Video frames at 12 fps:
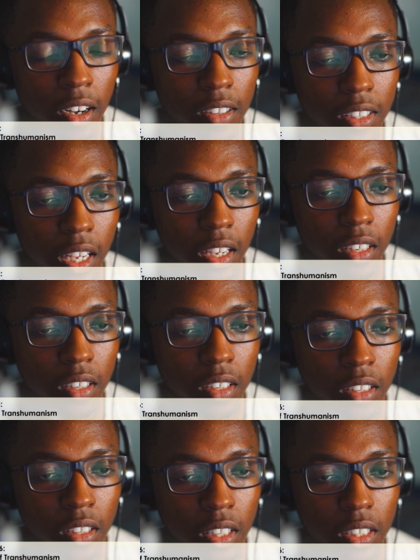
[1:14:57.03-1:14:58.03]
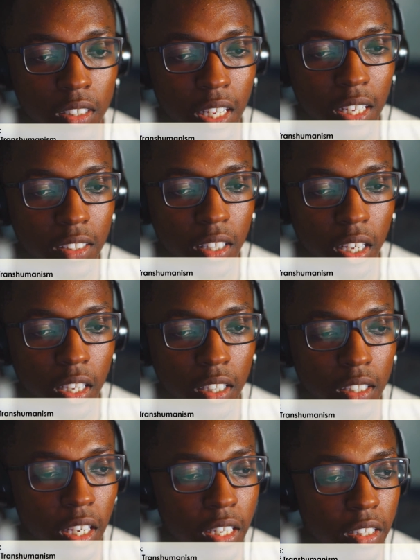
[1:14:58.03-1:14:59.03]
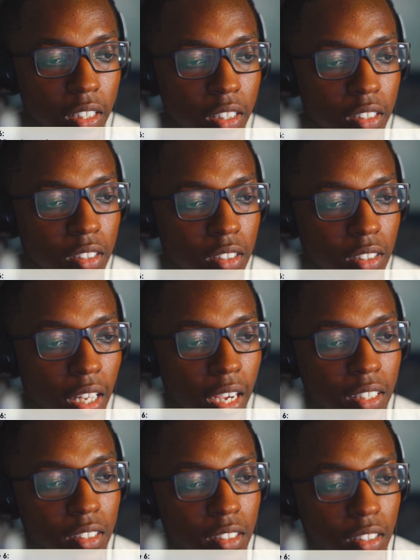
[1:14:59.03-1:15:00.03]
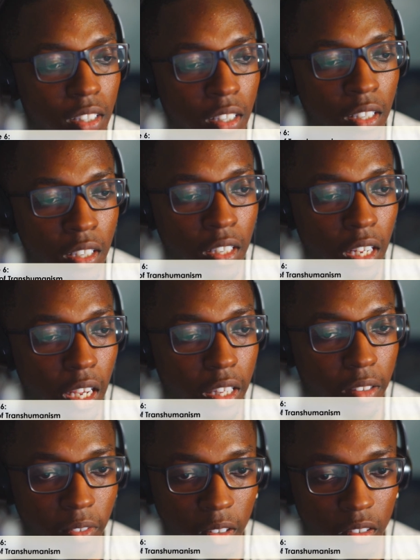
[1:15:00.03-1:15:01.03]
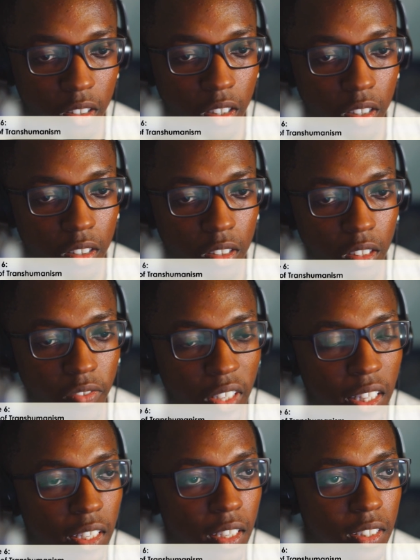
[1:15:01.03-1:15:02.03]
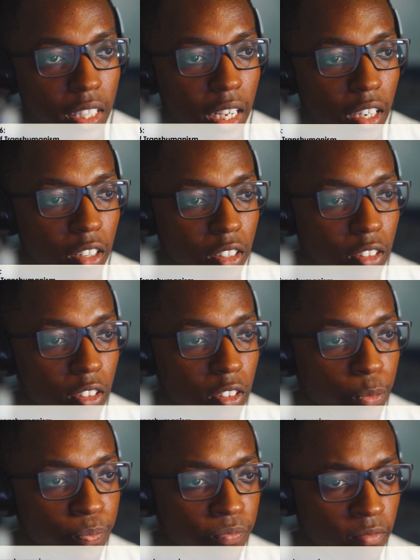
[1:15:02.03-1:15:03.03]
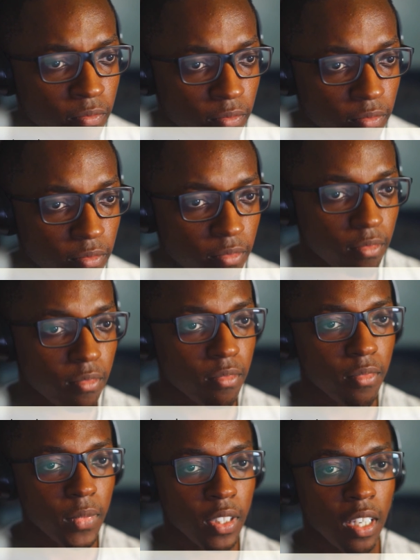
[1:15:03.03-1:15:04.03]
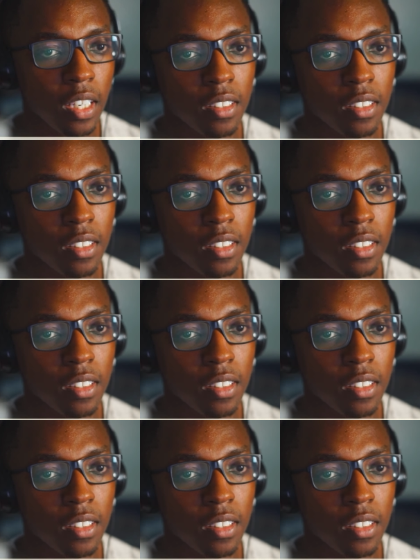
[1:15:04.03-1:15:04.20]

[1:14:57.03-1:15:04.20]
in his essay Daedalus, Science and the Future. So let me click on that article. And it says here,